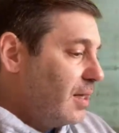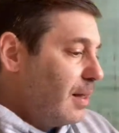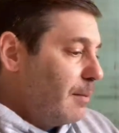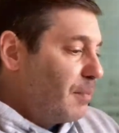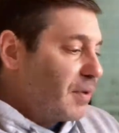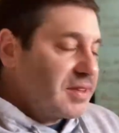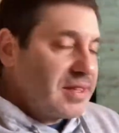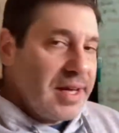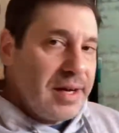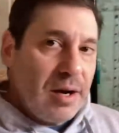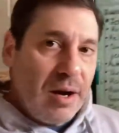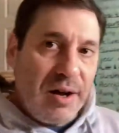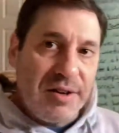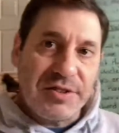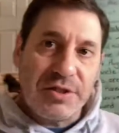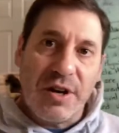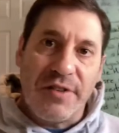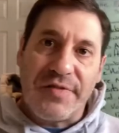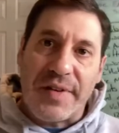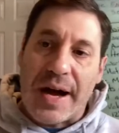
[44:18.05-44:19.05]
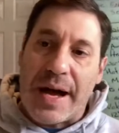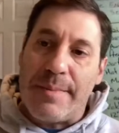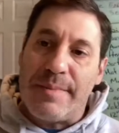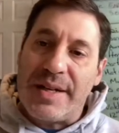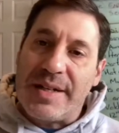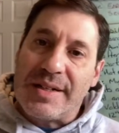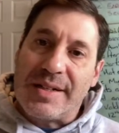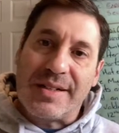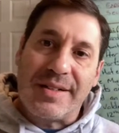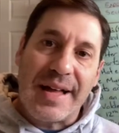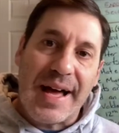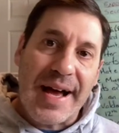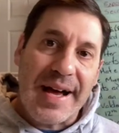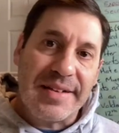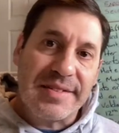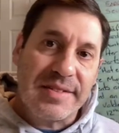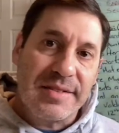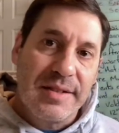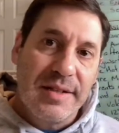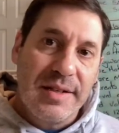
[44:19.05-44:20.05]
But then also, if I'm in
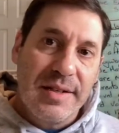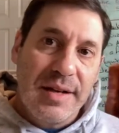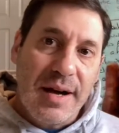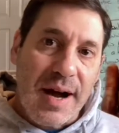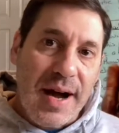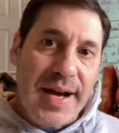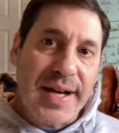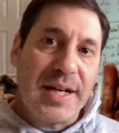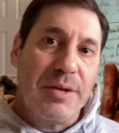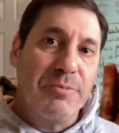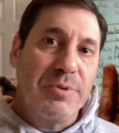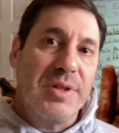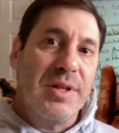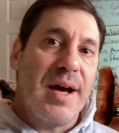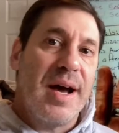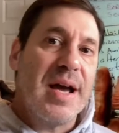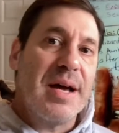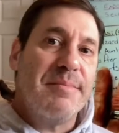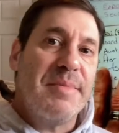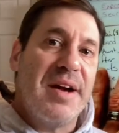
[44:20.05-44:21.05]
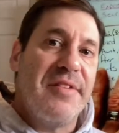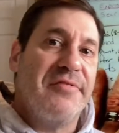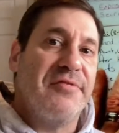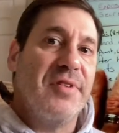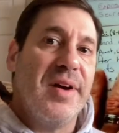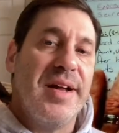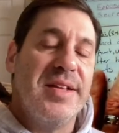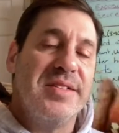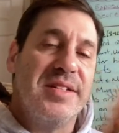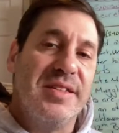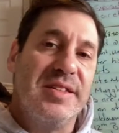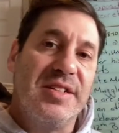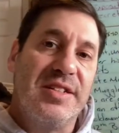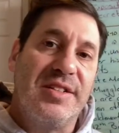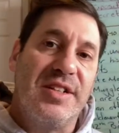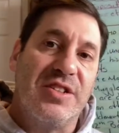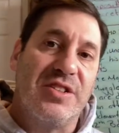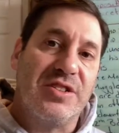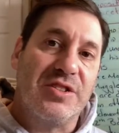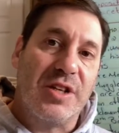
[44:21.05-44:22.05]
class, I can rely on my friends in the
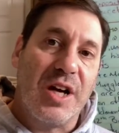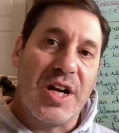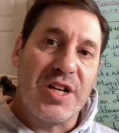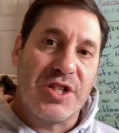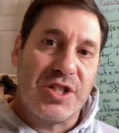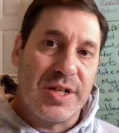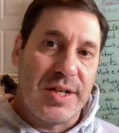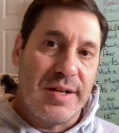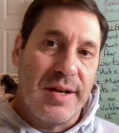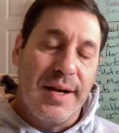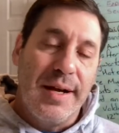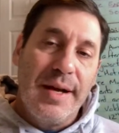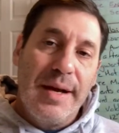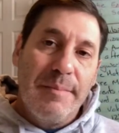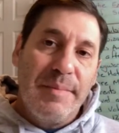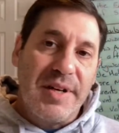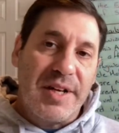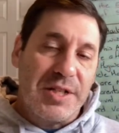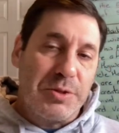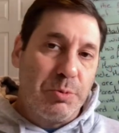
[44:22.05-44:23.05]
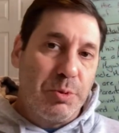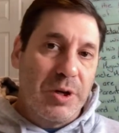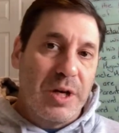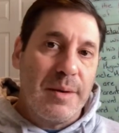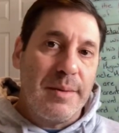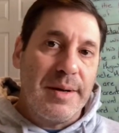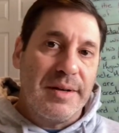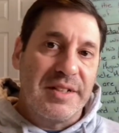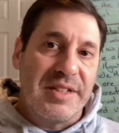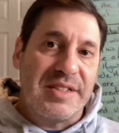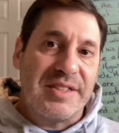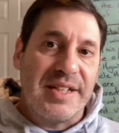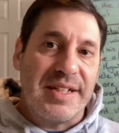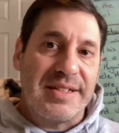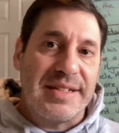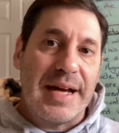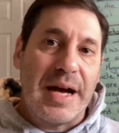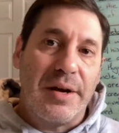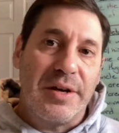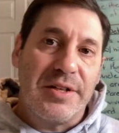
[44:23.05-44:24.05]
discussion because we're going to be able to sit
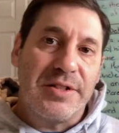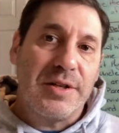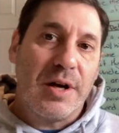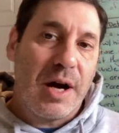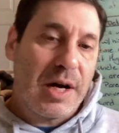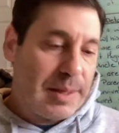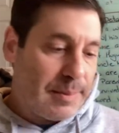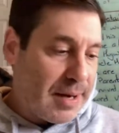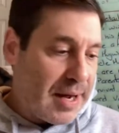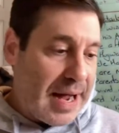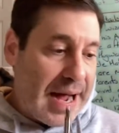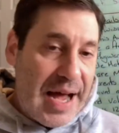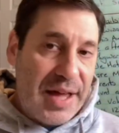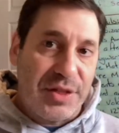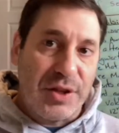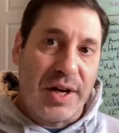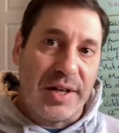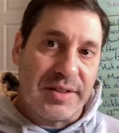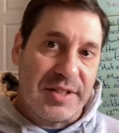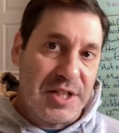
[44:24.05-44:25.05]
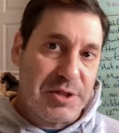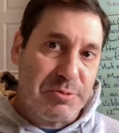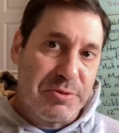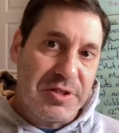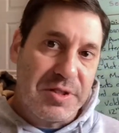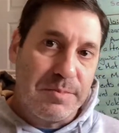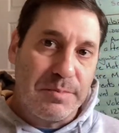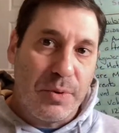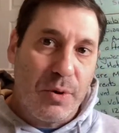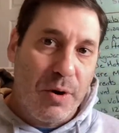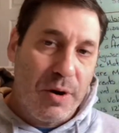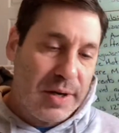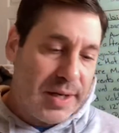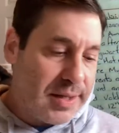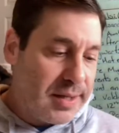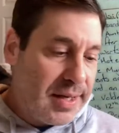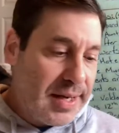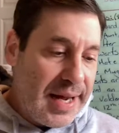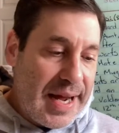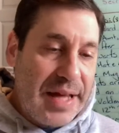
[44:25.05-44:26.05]
down and talk about, I thought this was important
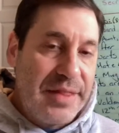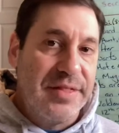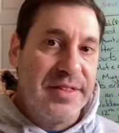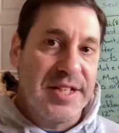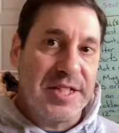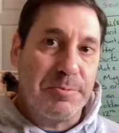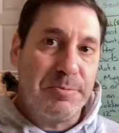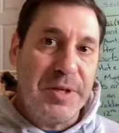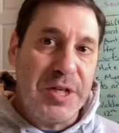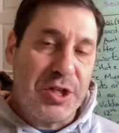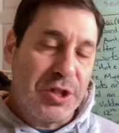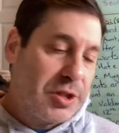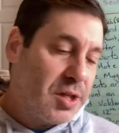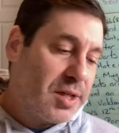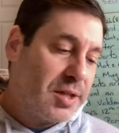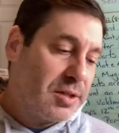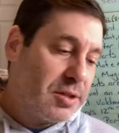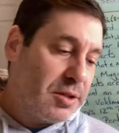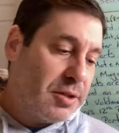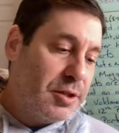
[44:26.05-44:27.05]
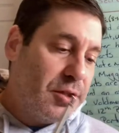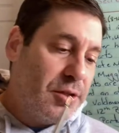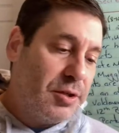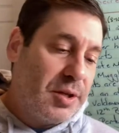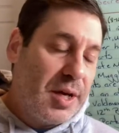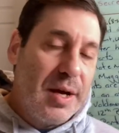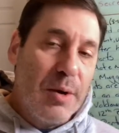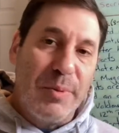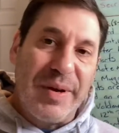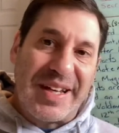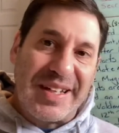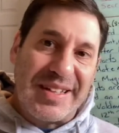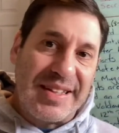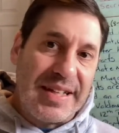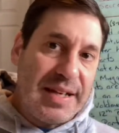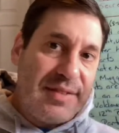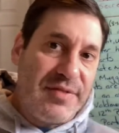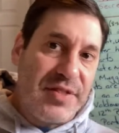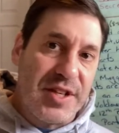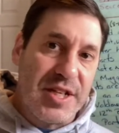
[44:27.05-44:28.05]
and this we should include. We can
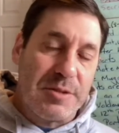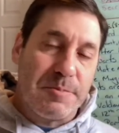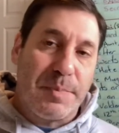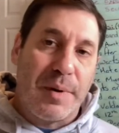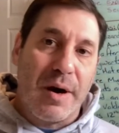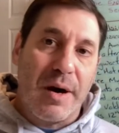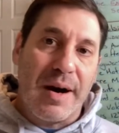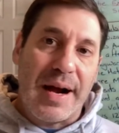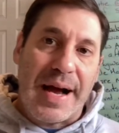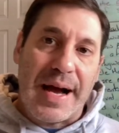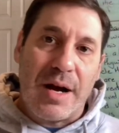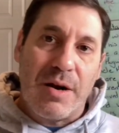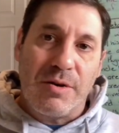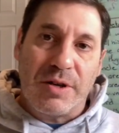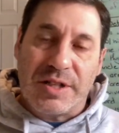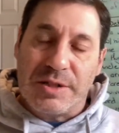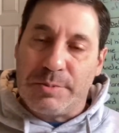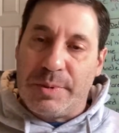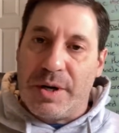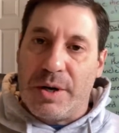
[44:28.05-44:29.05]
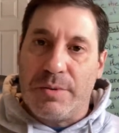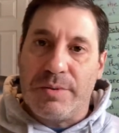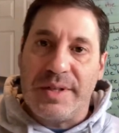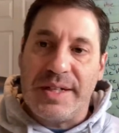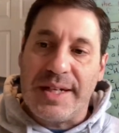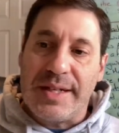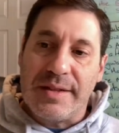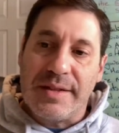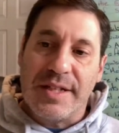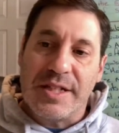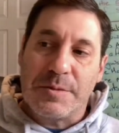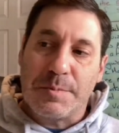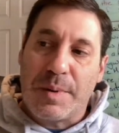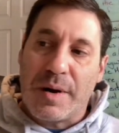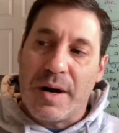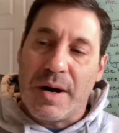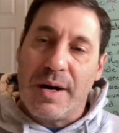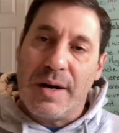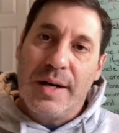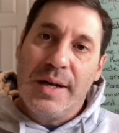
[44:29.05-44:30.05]
leave this part out because we don't need this
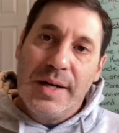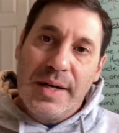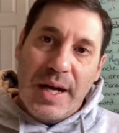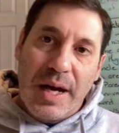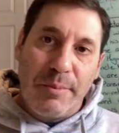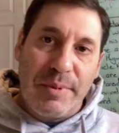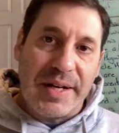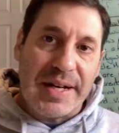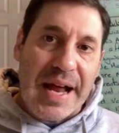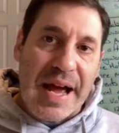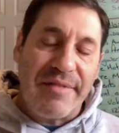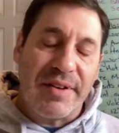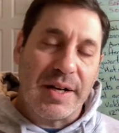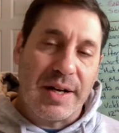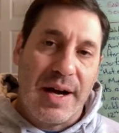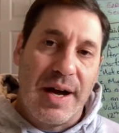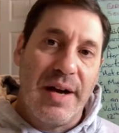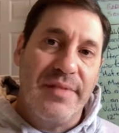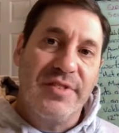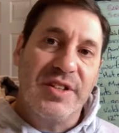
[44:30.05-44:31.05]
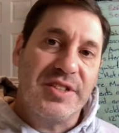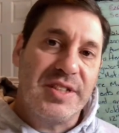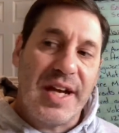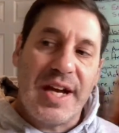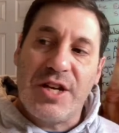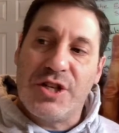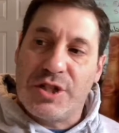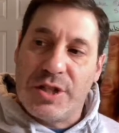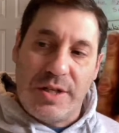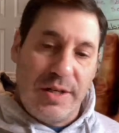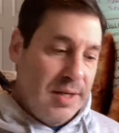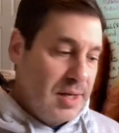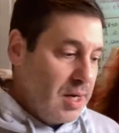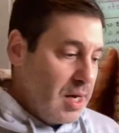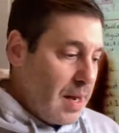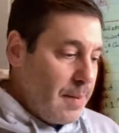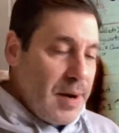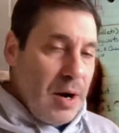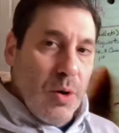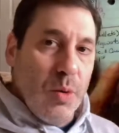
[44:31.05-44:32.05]
part, and we can have a conversation
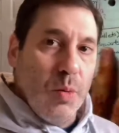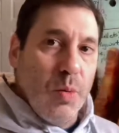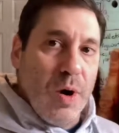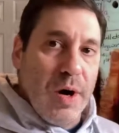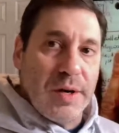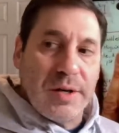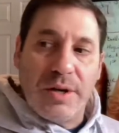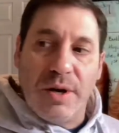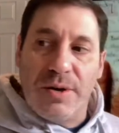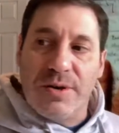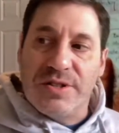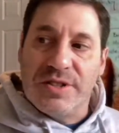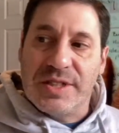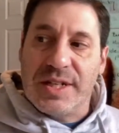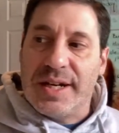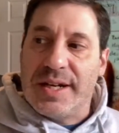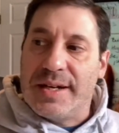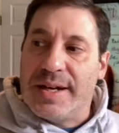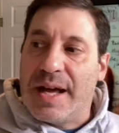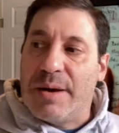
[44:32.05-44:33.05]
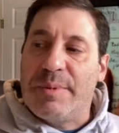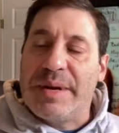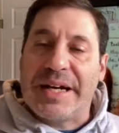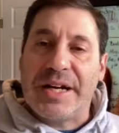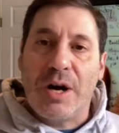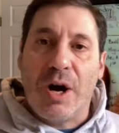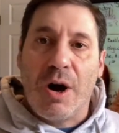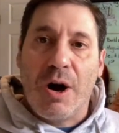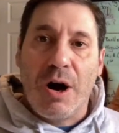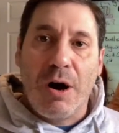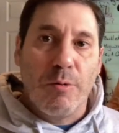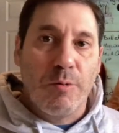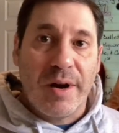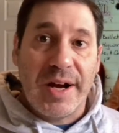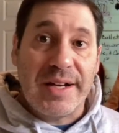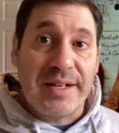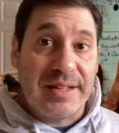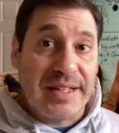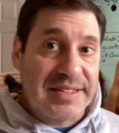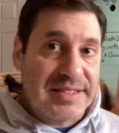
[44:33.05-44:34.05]
about what goes in, and we can all
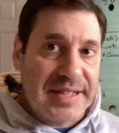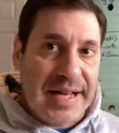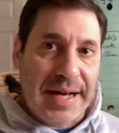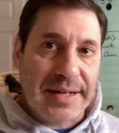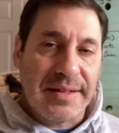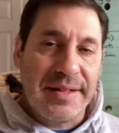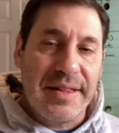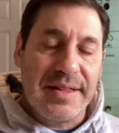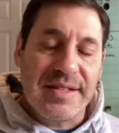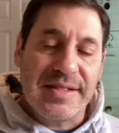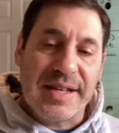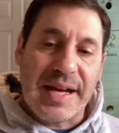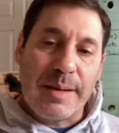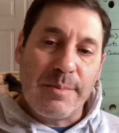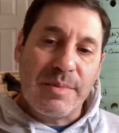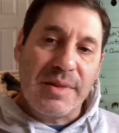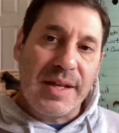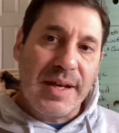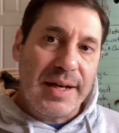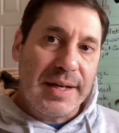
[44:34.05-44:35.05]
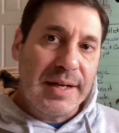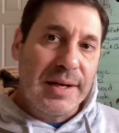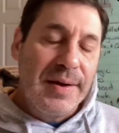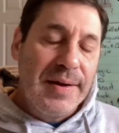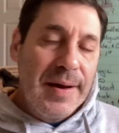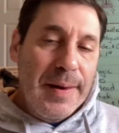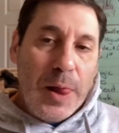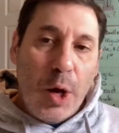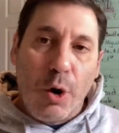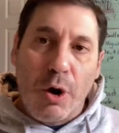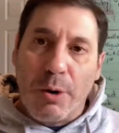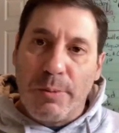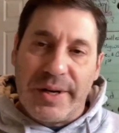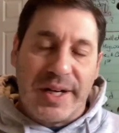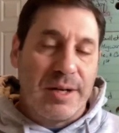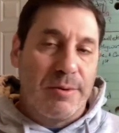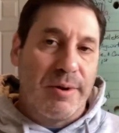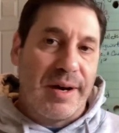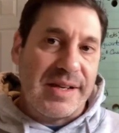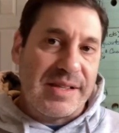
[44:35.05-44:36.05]
write exactly the same thing, or we
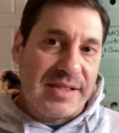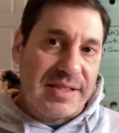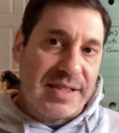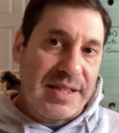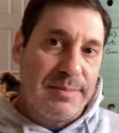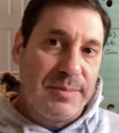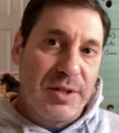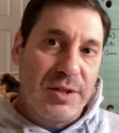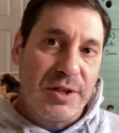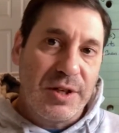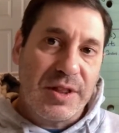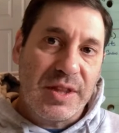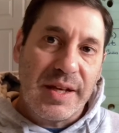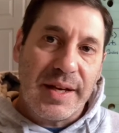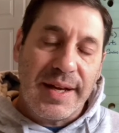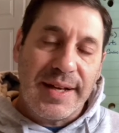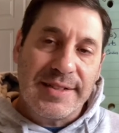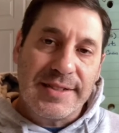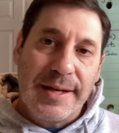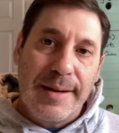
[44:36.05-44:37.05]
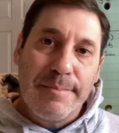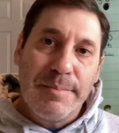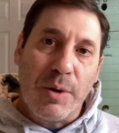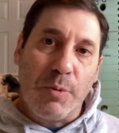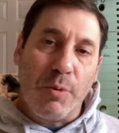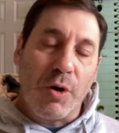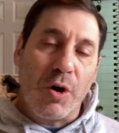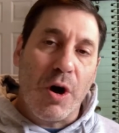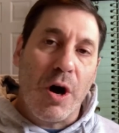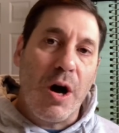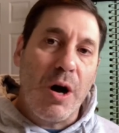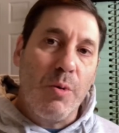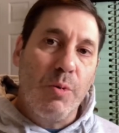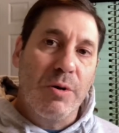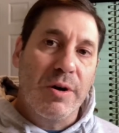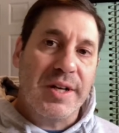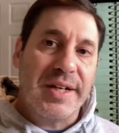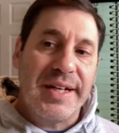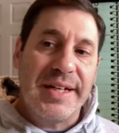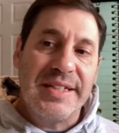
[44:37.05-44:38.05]
can write similar things, but we're all
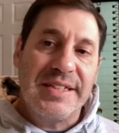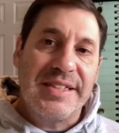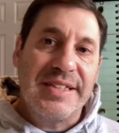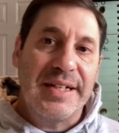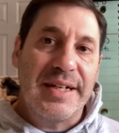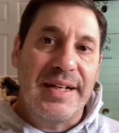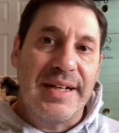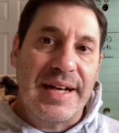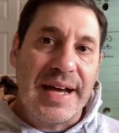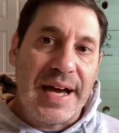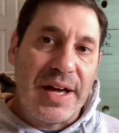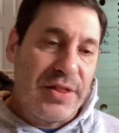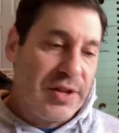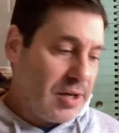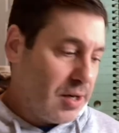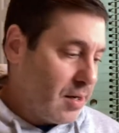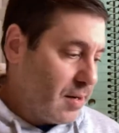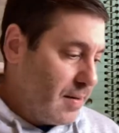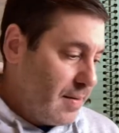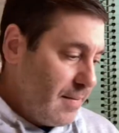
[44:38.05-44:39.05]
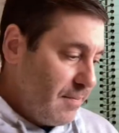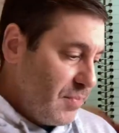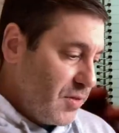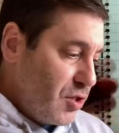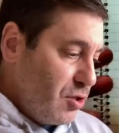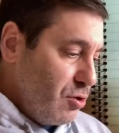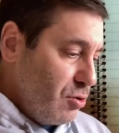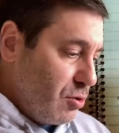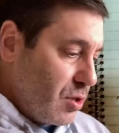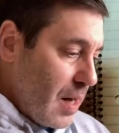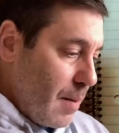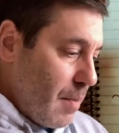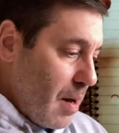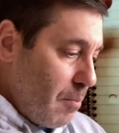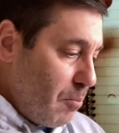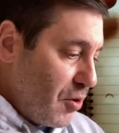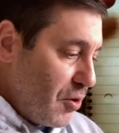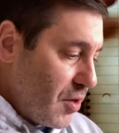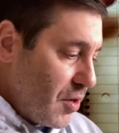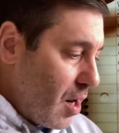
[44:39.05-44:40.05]
working together to come up
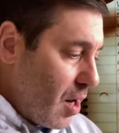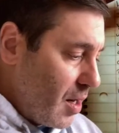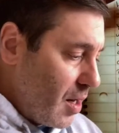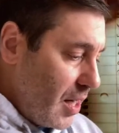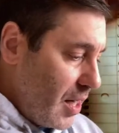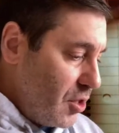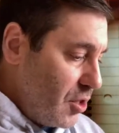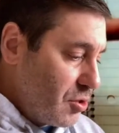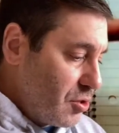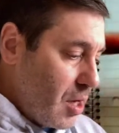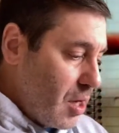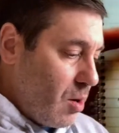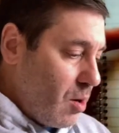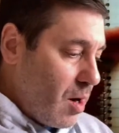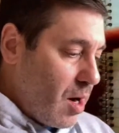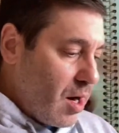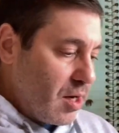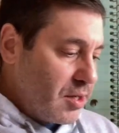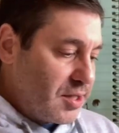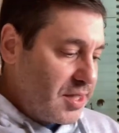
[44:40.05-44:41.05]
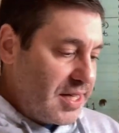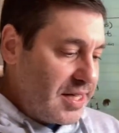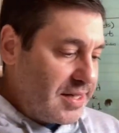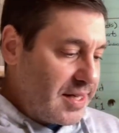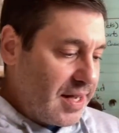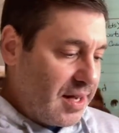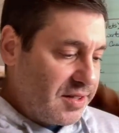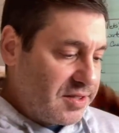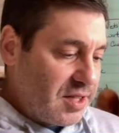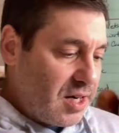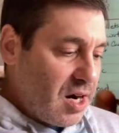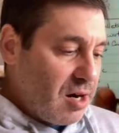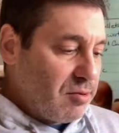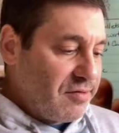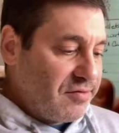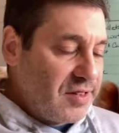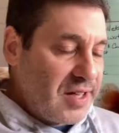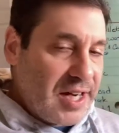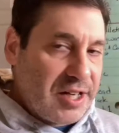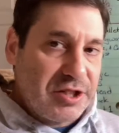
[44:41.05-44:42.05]
with our intro, our details, and our
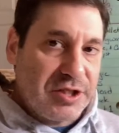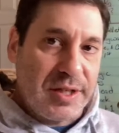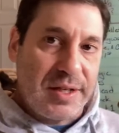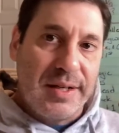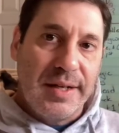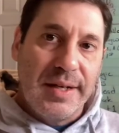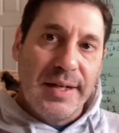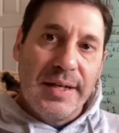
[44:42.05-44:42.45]
reflection.